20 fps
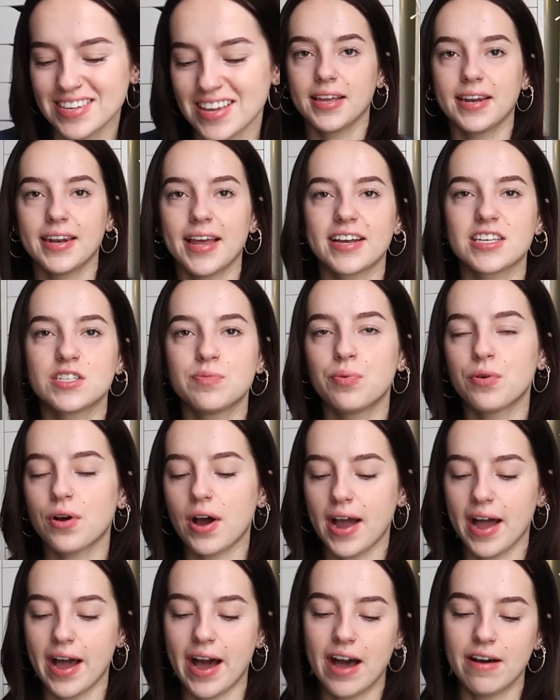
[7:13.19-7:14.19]
The next book
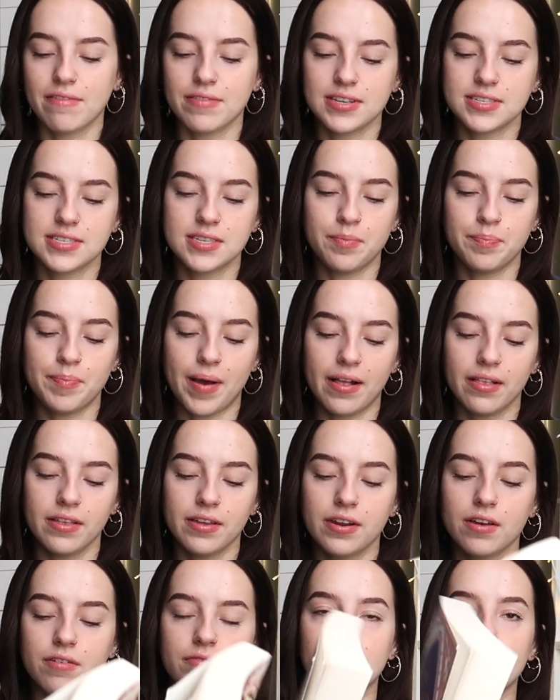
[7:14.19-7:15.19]
I have is The
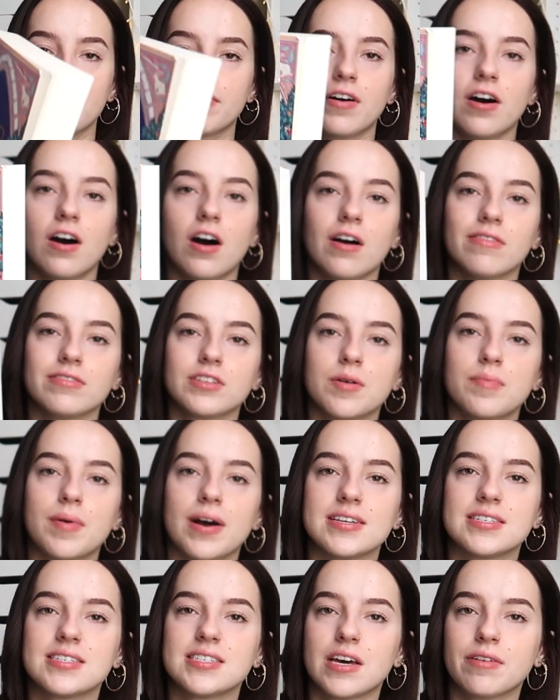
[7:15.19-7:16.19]
Ballad of Never After
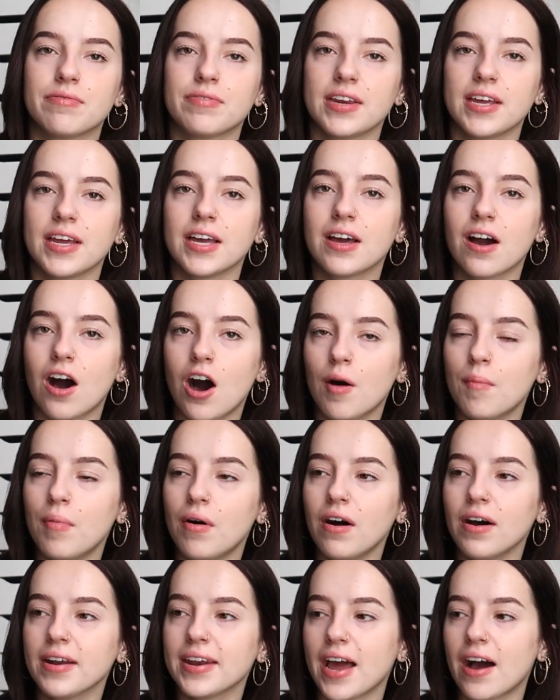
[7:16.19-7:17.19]
by Stephanie Garber.